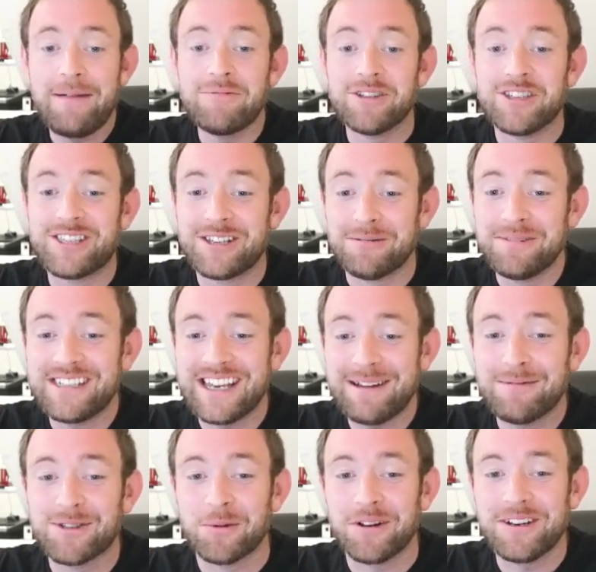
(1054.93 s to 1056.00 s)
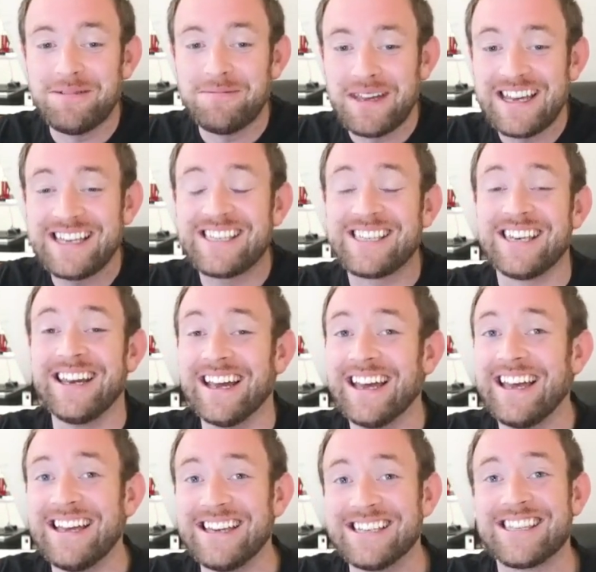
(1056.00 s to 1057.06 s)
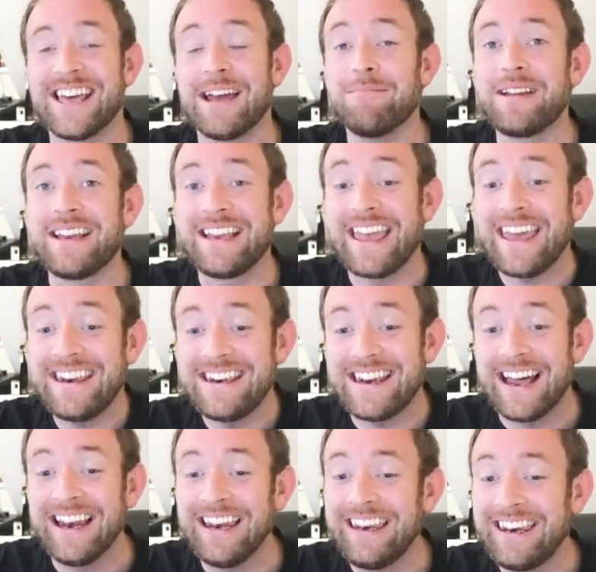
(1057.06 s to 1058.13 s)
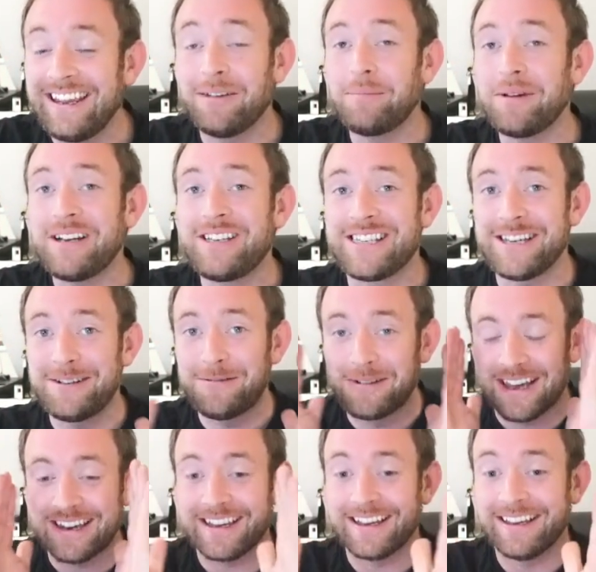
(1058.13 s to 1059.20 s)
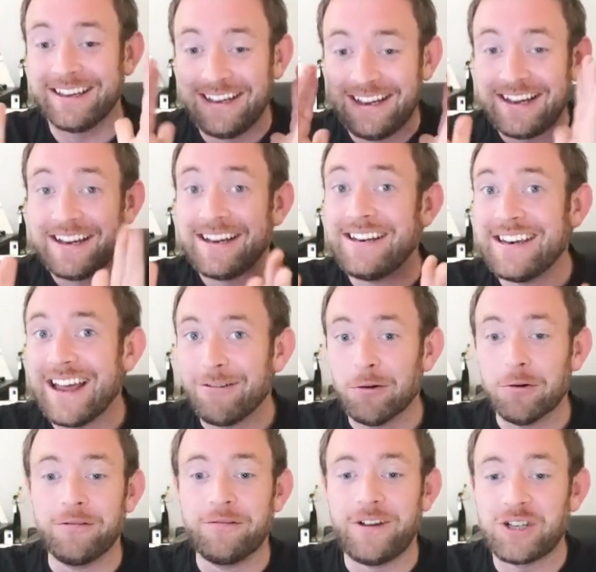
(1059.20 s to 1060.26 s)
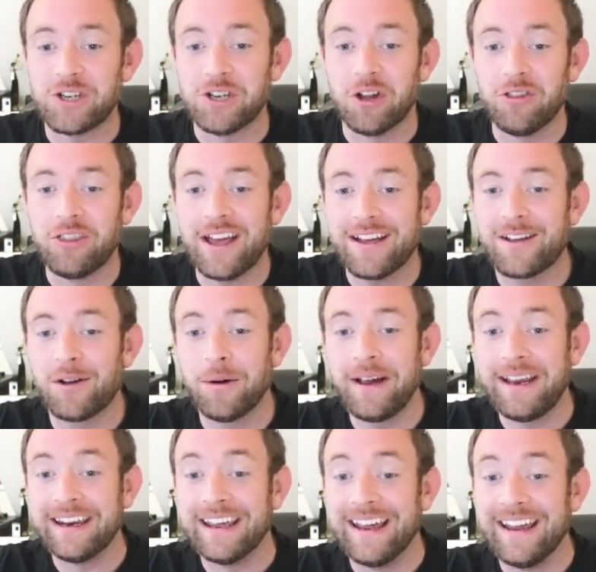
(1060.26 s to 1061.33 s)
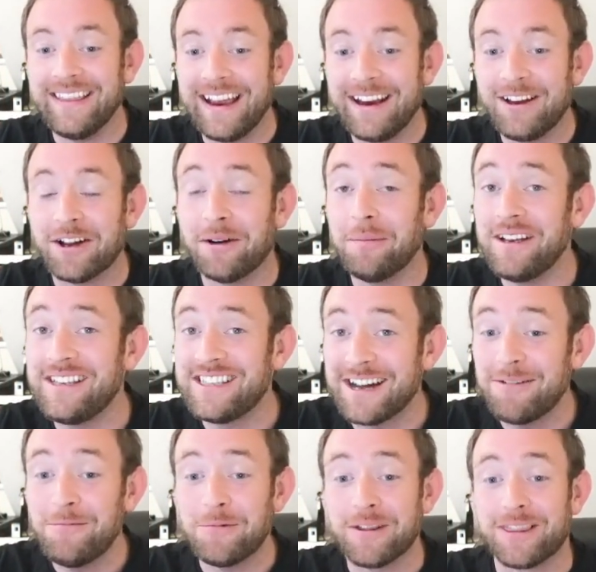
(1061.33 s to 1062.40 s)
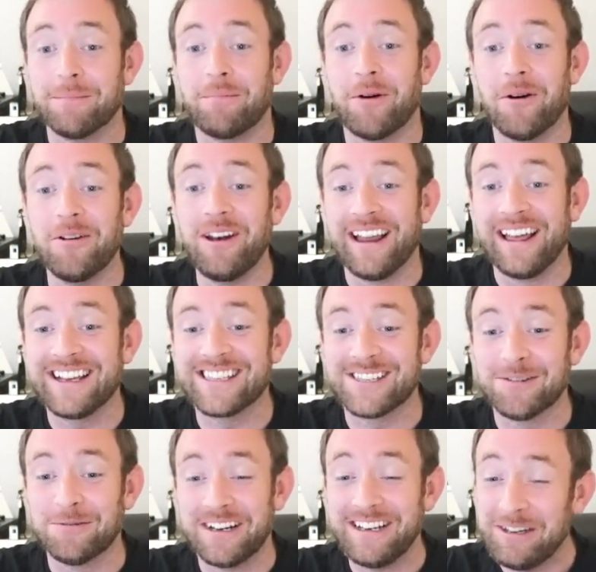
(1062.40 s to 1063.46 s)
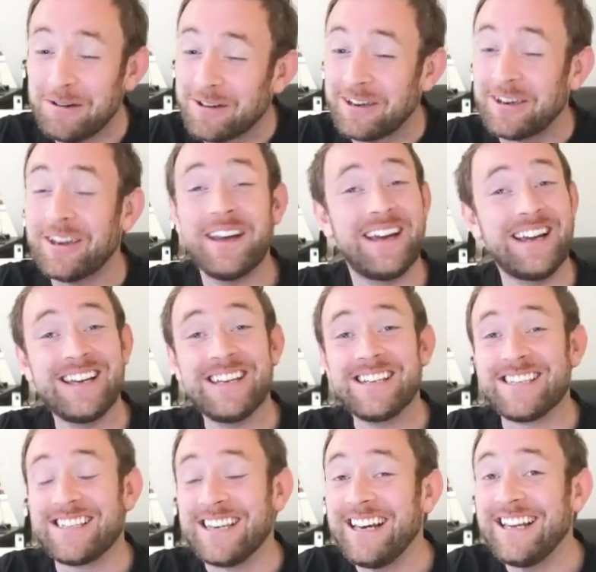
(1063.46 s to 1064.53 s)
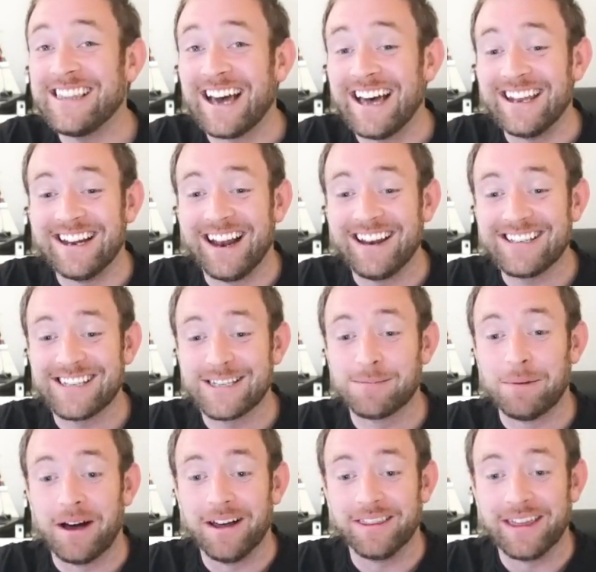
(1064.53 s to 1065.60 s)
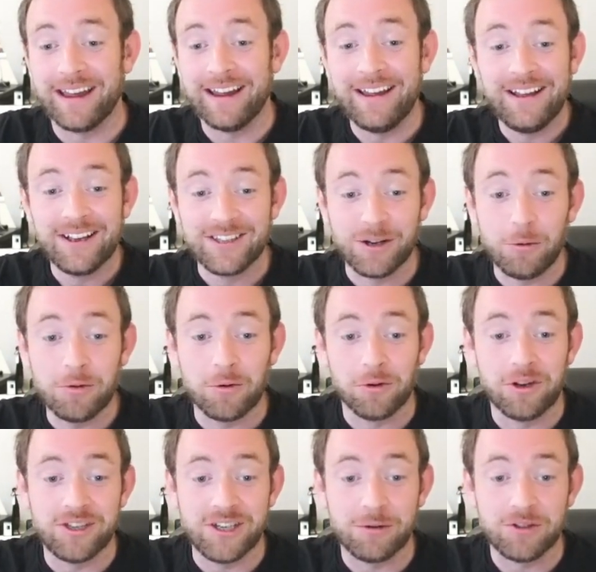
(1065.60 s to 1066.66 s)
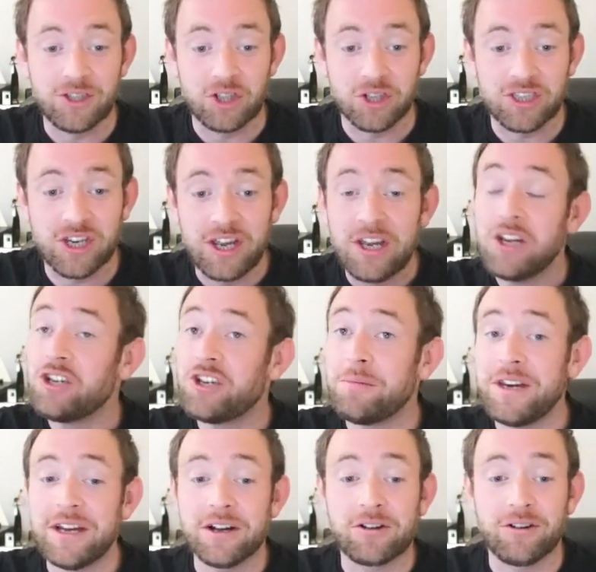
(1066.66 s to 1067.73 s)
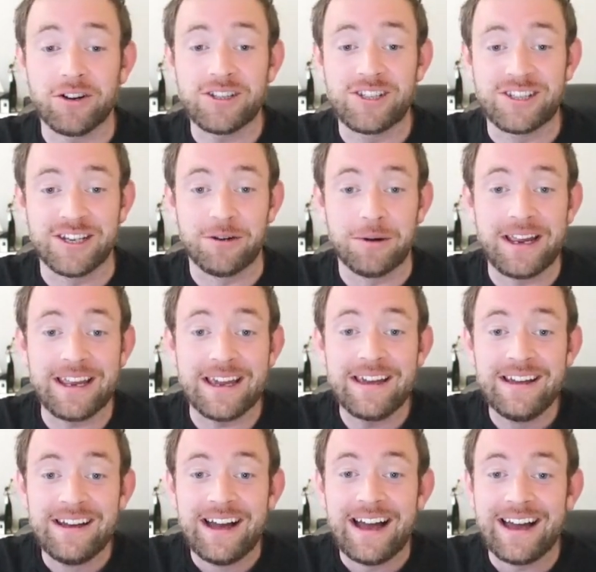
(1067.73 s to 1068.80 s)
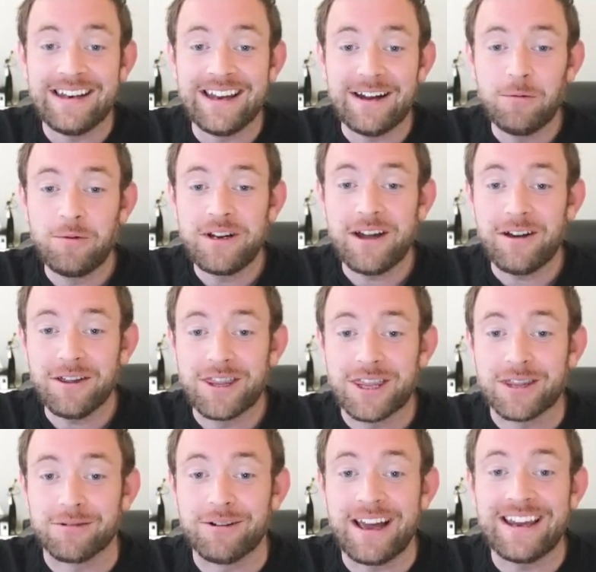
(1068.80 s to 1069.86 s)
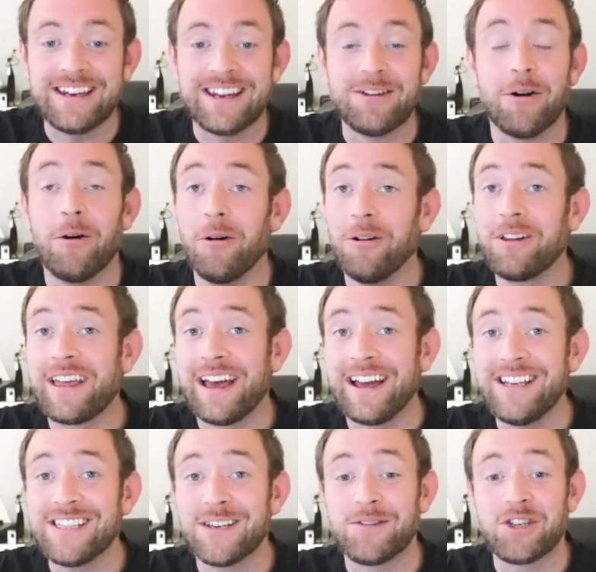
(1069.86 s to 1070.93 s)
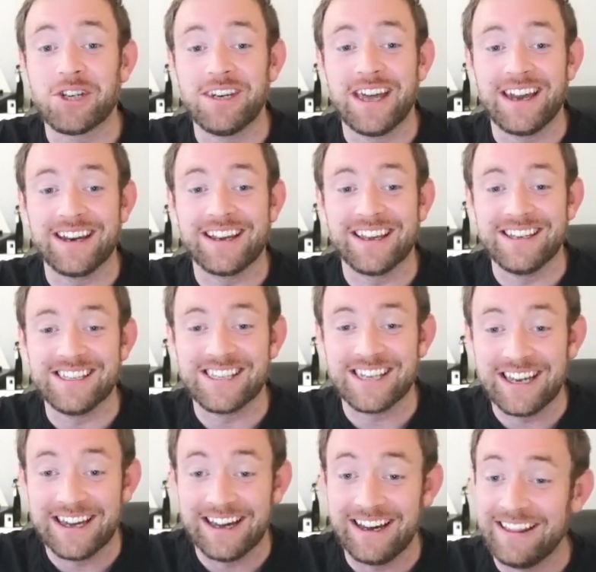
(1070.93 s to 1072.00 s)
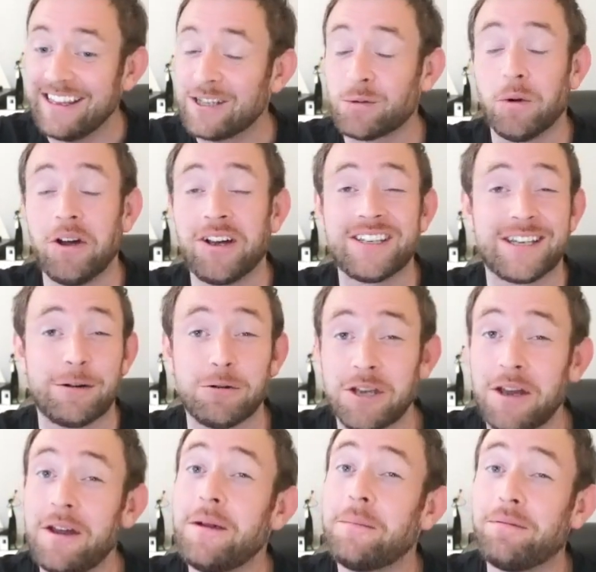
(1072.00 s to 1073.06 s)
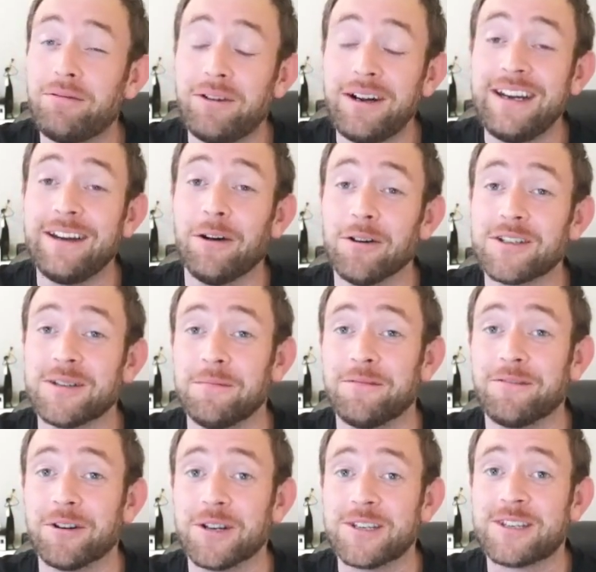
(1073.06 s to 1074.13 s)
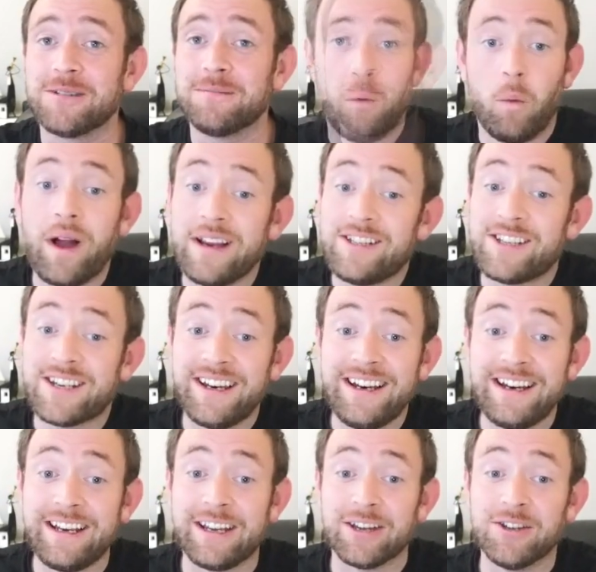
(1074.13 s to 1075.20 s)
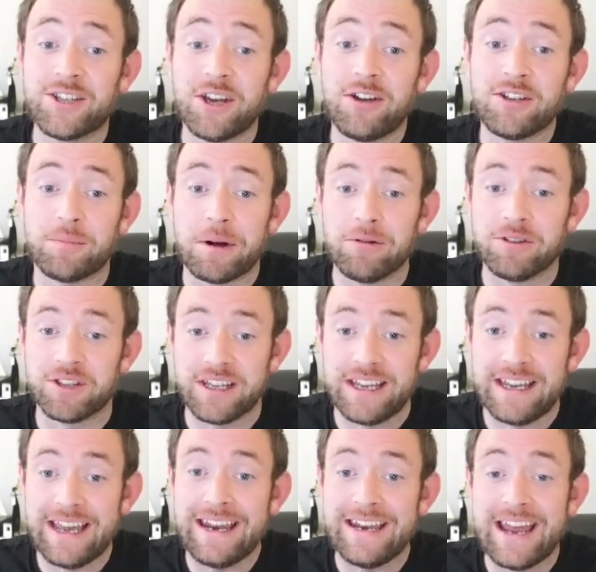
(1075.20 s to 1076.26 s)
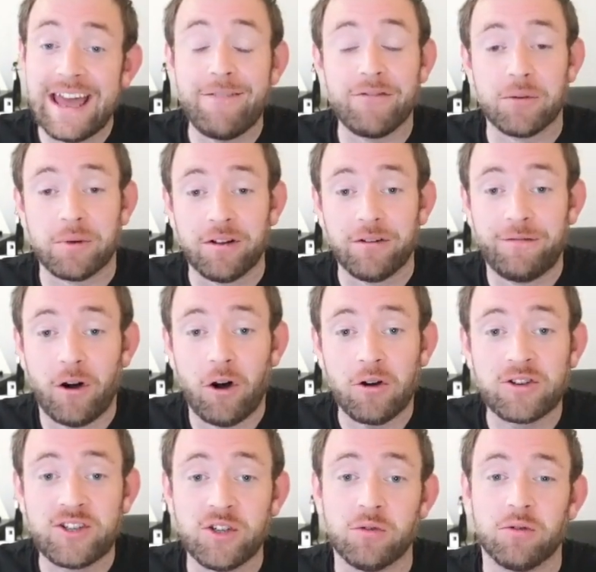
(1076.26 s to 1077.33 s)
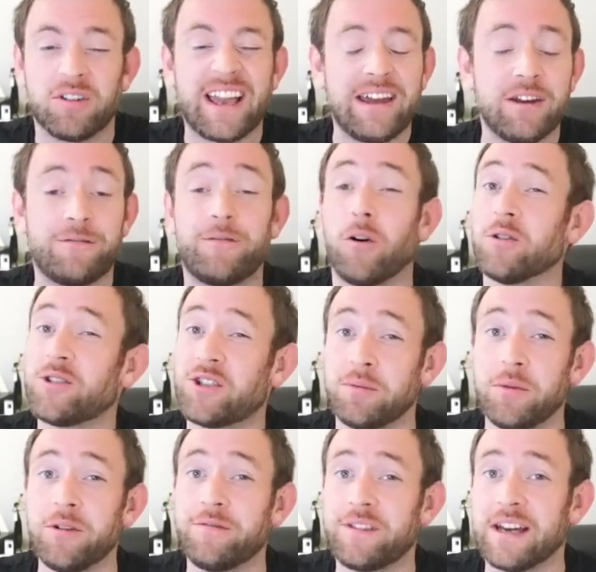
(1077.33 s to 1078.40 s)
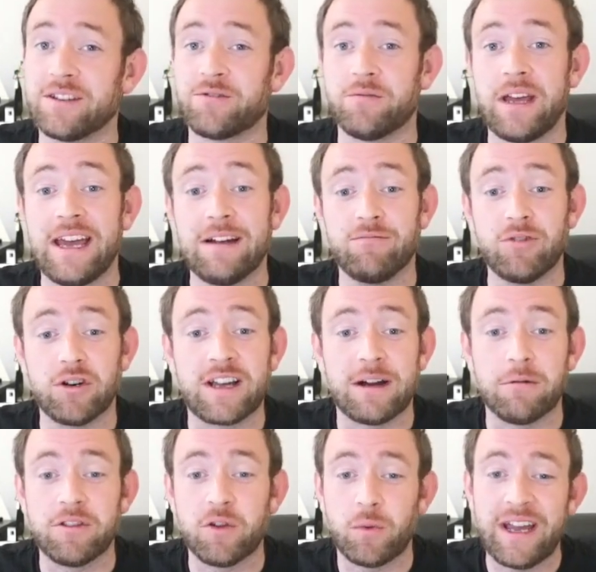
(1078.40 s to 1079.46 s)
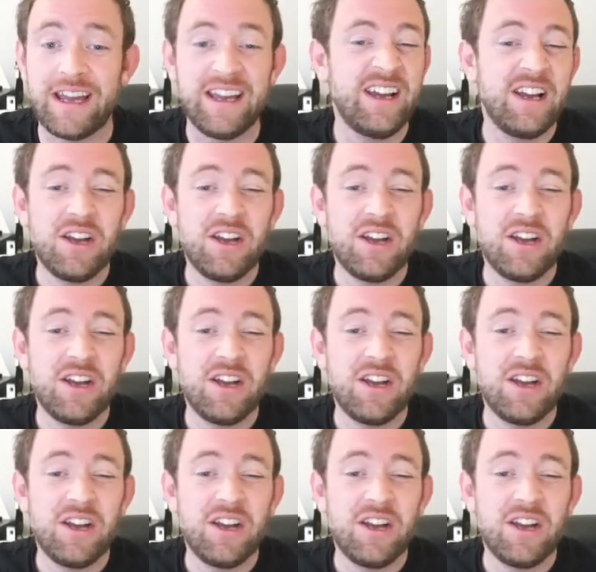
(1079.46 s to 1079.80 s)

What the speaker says: Sometimes what you may see is them getting a little bit too kind of narrow vision on that queen, and then coming down with the pawn like so, and you can see that analysis bar there, because all we're going to do is just shimmy it across to here, and now we are threatening all kinds of shenanigans here, and this works out pretty awesome for us. White's clearly concerned about the inevitable fork, so kind of forced to move that rook out of the way.